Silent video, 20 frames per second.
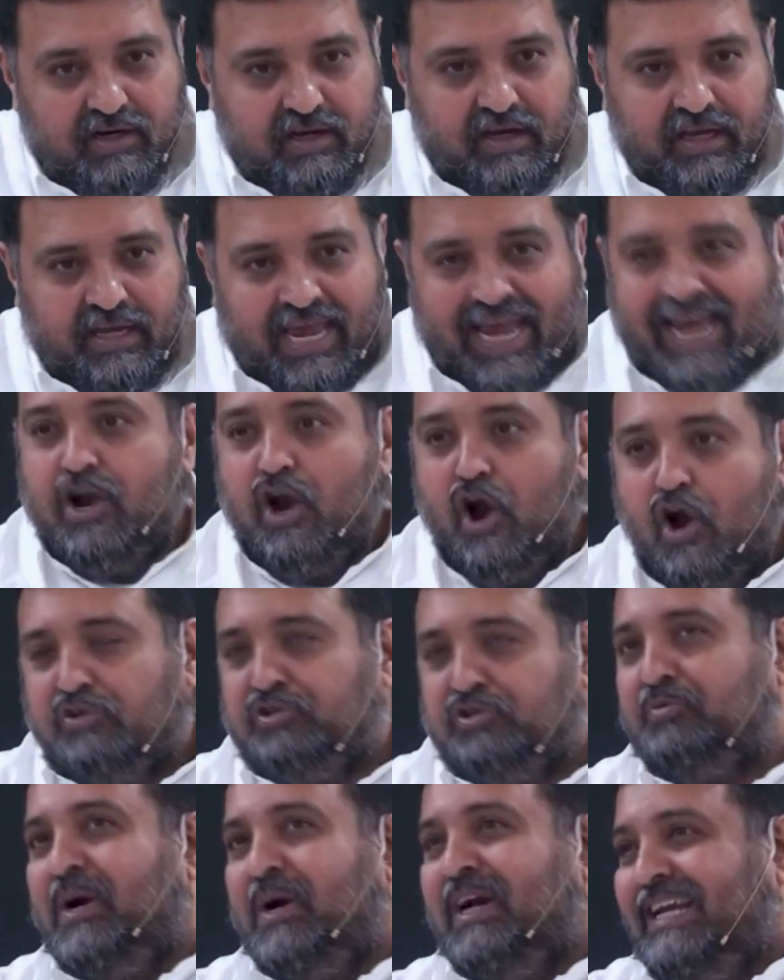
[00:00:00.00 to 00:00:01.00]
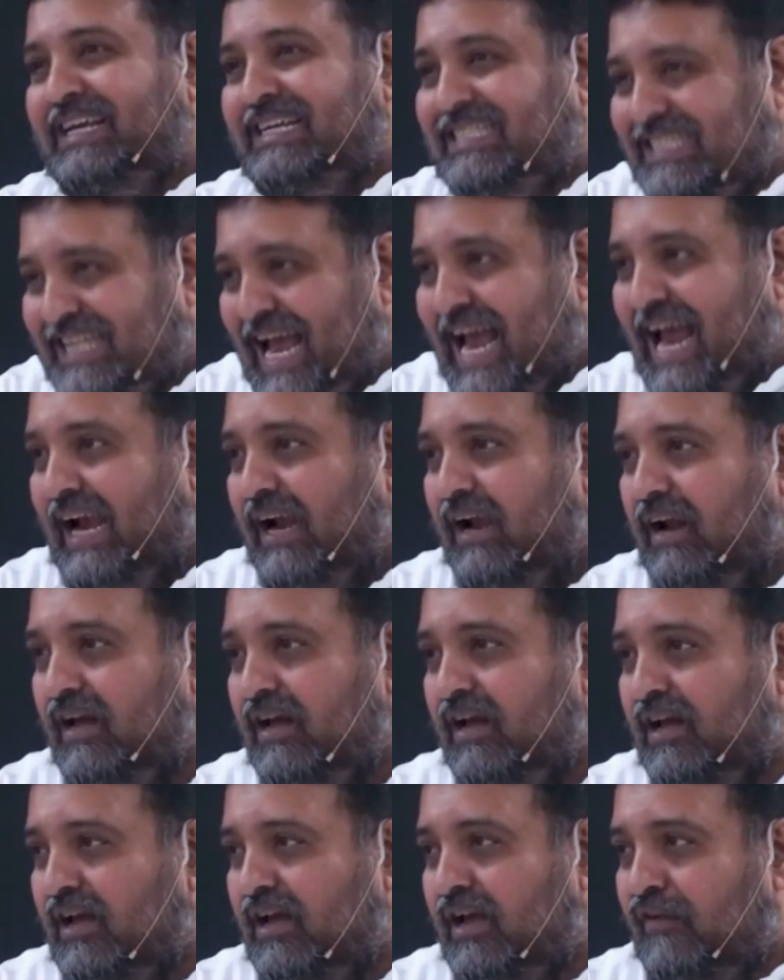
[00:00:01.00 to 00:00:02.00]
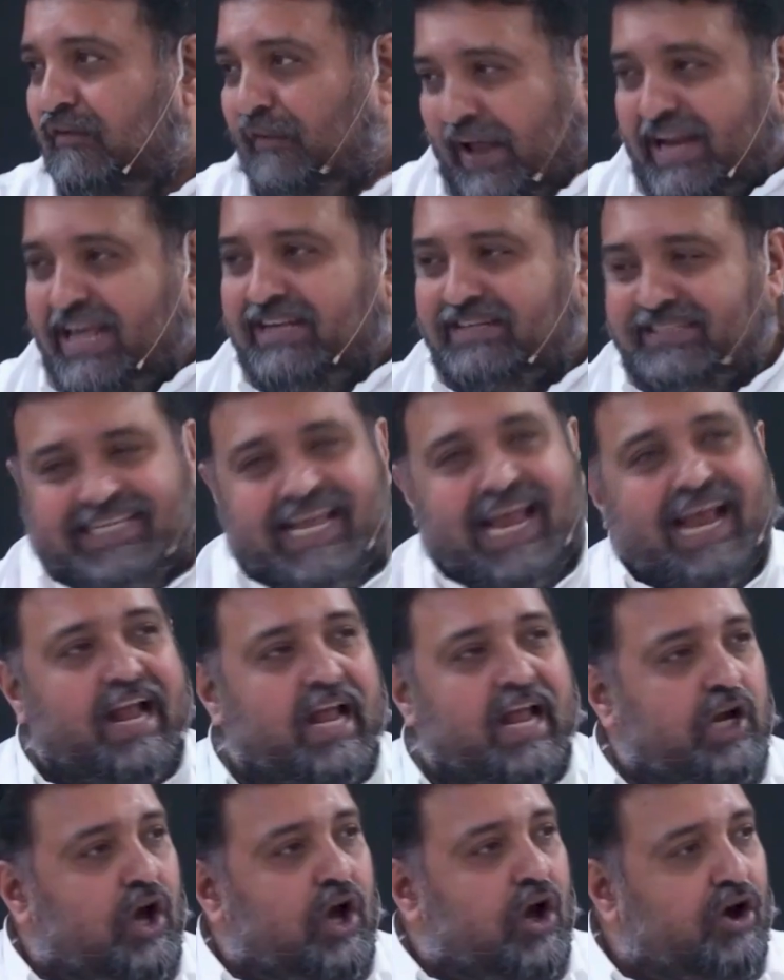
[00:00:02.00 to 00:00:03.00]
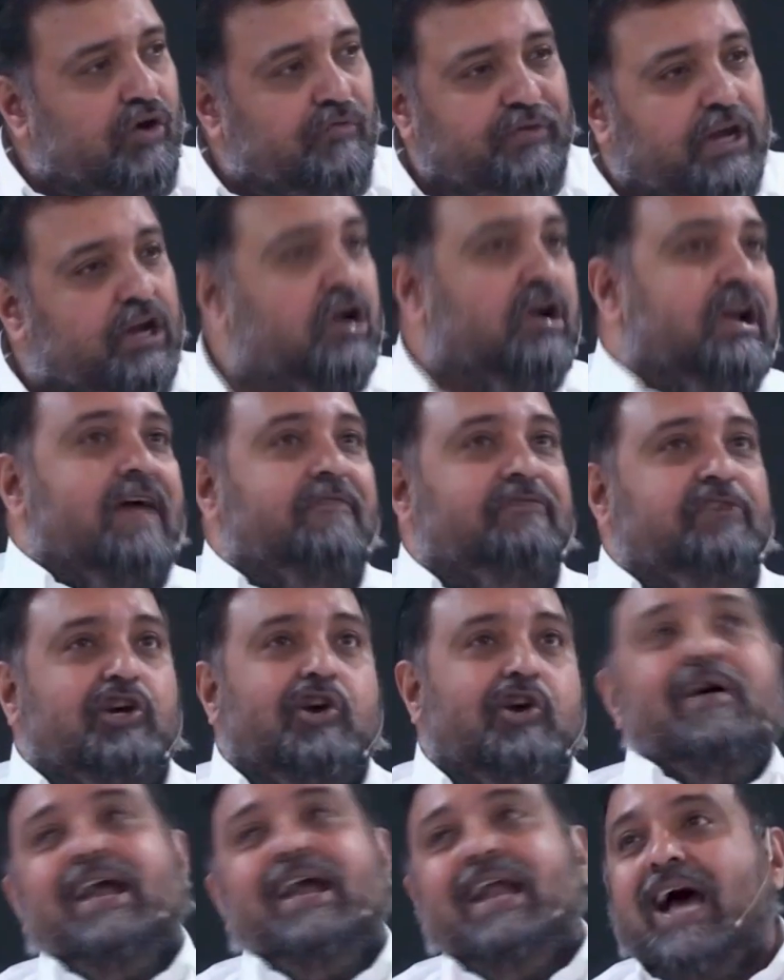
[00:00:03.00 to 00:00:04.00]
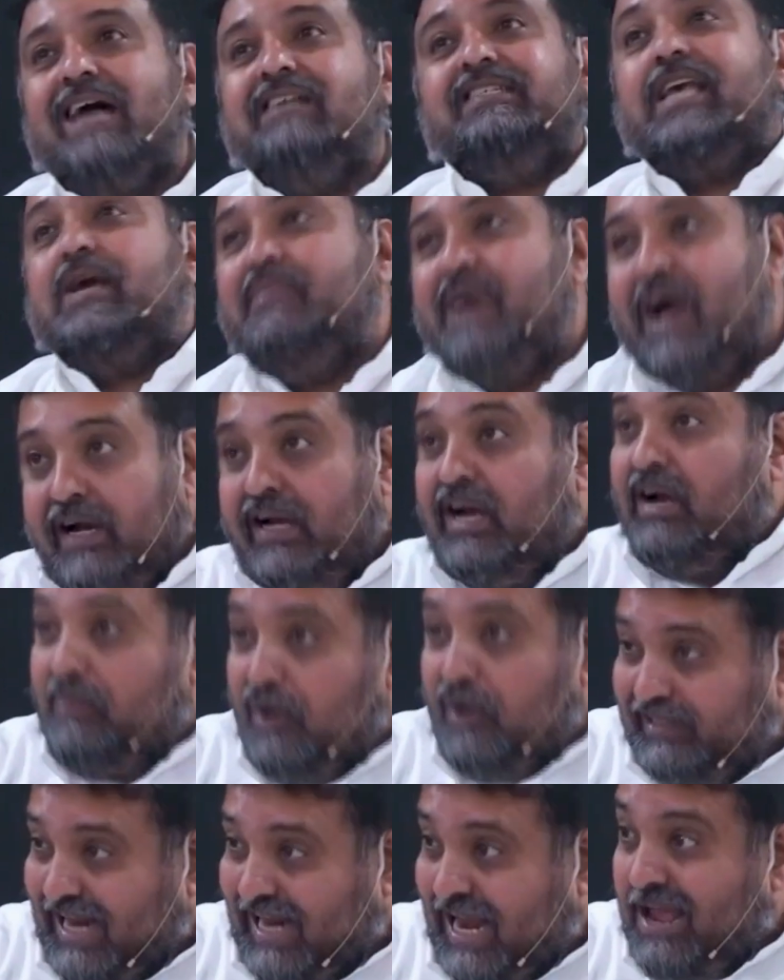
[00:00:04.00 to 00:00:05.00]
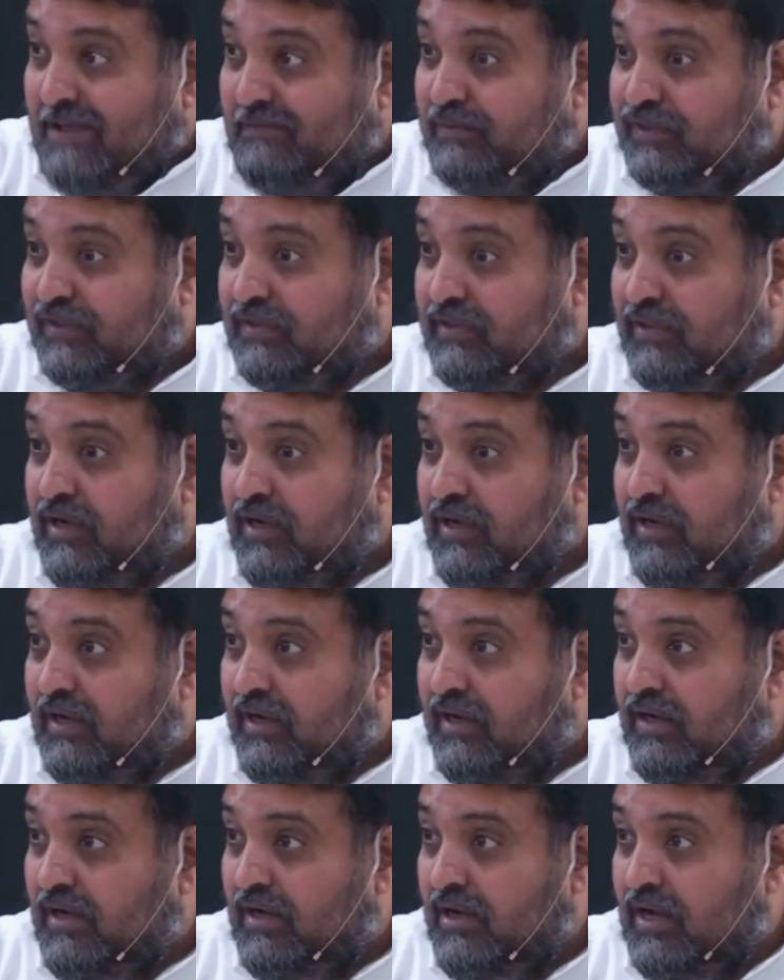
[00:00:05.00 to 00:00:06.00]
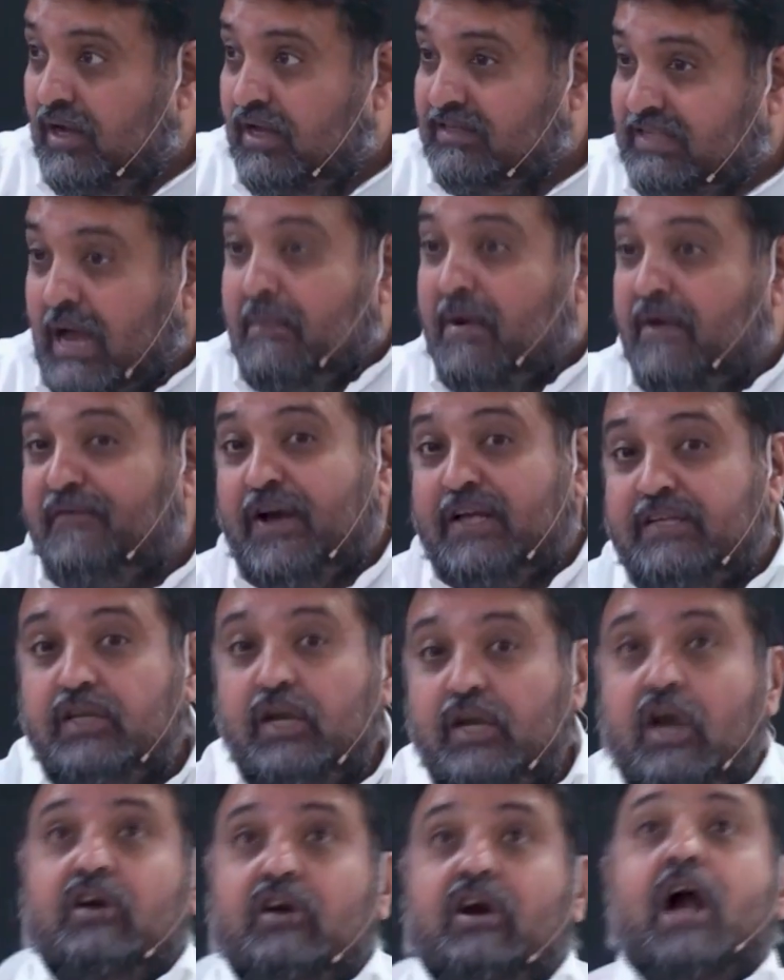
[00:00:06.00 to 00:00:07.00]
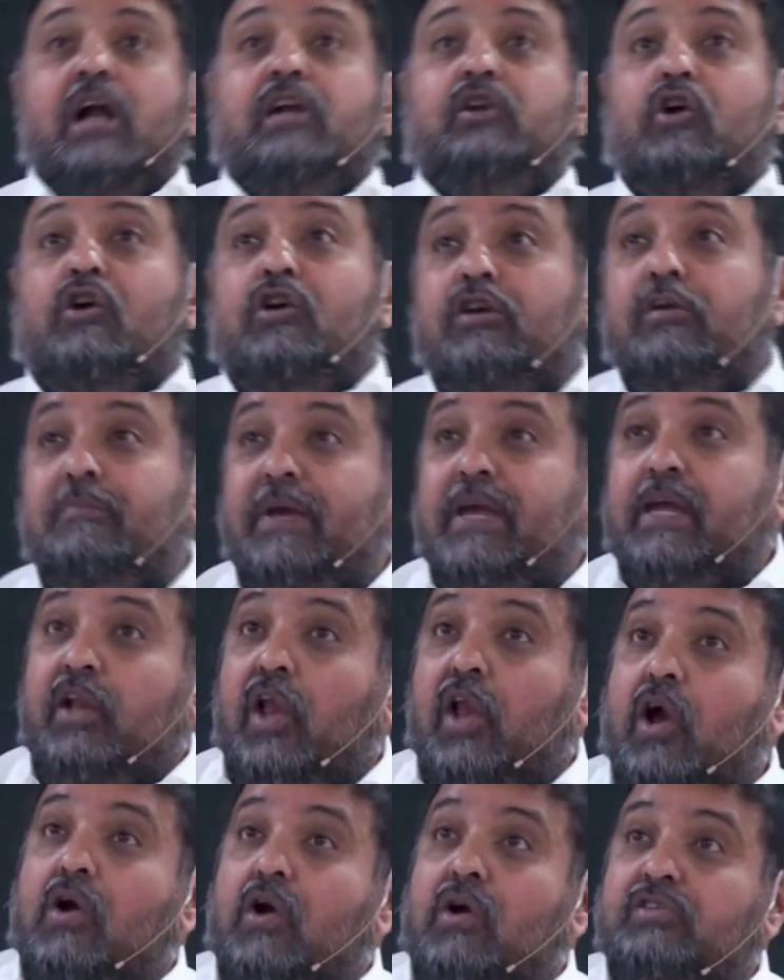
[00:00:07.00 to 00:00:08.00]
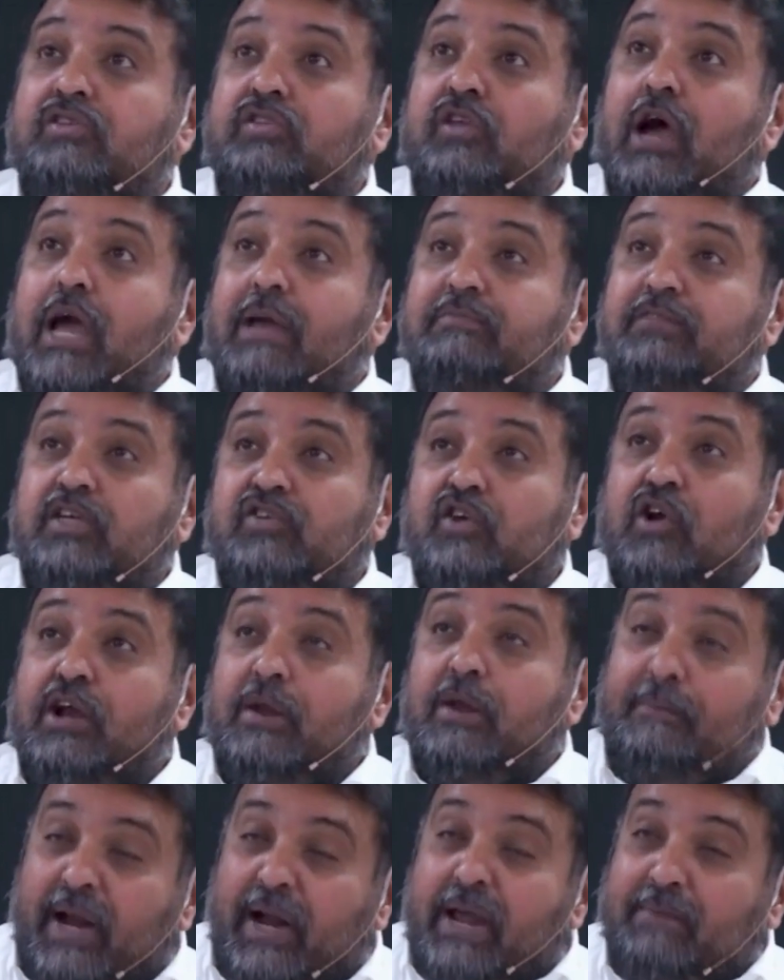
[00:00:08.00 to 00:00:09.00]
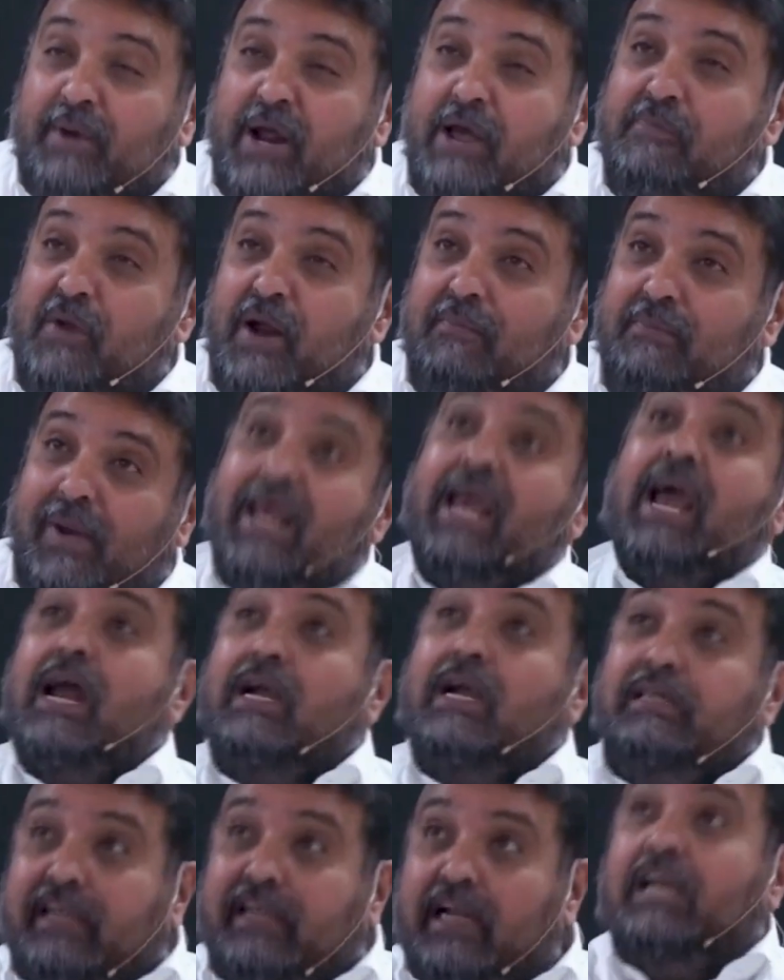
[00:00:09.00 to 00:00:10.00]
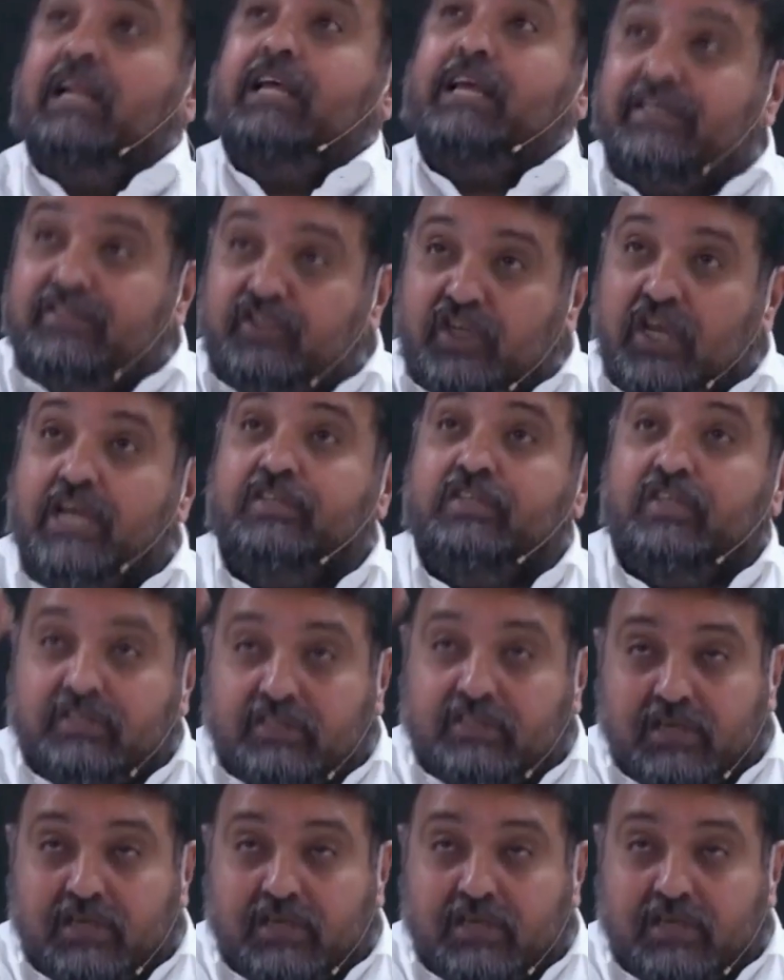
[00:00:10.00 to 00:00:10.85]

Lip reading: He knows what he said. When he said that, no, we don't have to go and ask him 100 more times. Some of us, God told me no, so I'm just going to pray until he changes